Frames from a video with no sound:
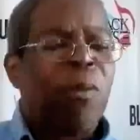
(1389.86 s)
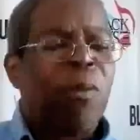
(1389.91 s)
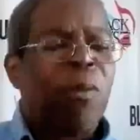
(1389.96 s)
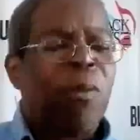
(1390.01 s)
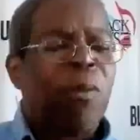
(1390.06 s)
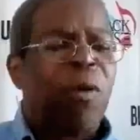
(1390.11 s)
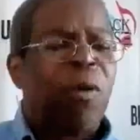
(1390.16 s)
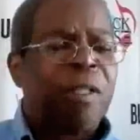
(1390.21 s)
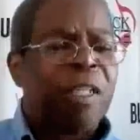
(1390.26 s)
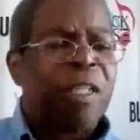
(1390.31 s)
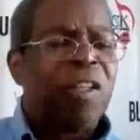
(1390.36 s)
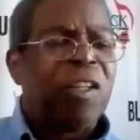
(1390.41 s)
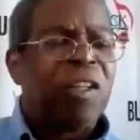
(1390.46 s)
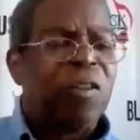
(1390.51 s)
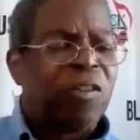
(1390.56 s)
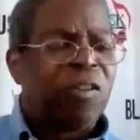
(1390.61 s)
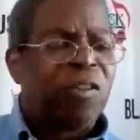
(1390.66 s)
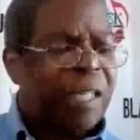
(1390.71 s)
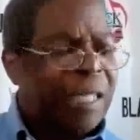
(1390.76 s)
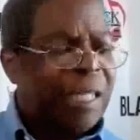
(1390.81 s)
Eugene
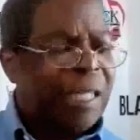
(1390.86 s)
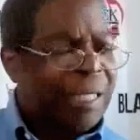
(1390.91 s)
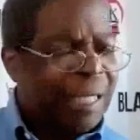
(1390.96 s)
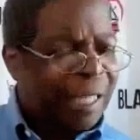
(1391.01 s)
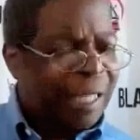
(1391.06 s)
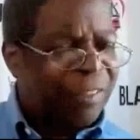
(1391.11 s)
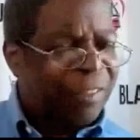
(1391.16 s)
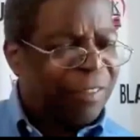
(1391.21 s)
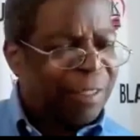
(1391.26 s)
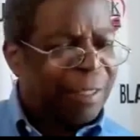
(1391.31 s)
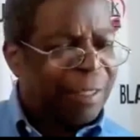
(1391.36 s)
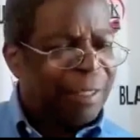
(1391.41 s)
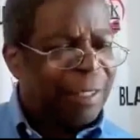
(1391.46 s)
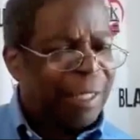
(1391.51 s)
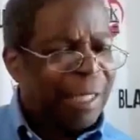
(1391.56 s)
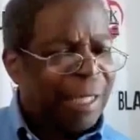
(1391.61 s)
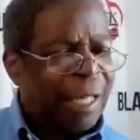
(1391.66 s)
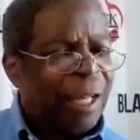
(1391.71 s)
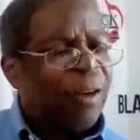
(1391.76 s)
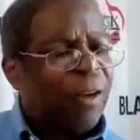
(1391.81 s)
Dixon.
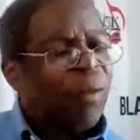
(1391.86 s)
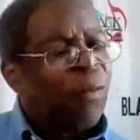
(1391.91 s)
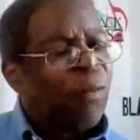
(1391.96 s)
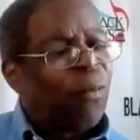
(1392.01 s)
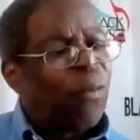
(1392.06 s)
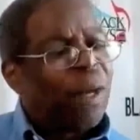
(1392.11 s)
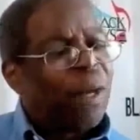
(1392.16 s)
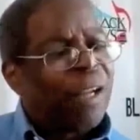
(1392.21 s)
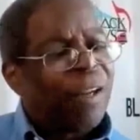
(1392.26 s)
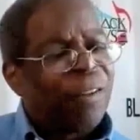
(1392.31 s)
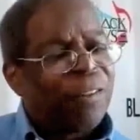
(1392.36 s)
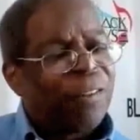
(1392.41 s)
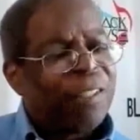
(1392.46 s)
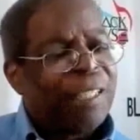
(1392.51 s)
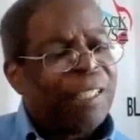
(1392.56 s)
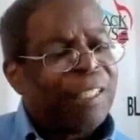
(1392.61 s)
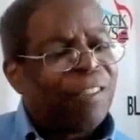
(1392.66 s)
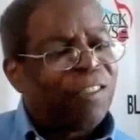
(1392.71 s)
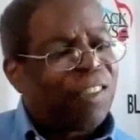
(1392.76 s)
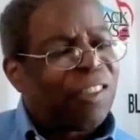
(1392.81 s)
Where did
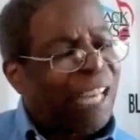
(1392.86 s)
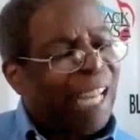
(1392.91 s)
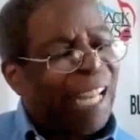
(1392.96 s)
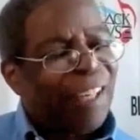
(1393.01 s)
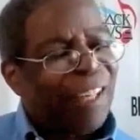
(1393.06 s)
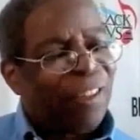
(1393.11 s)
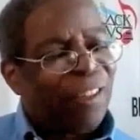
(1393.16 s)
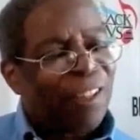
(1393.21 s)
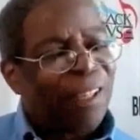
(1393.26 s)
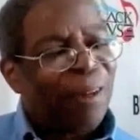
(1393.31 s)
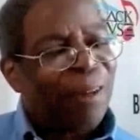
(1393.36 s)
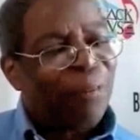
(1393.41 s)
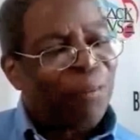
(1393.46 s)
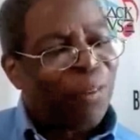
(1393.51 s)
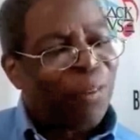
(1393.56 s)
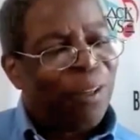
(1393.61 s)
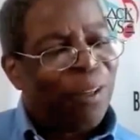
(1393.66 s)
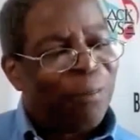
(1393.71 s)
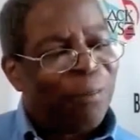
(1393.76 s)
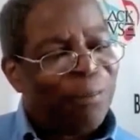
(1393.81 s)
Chandler come
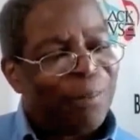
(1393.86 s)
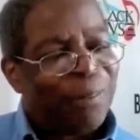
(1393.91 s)
from?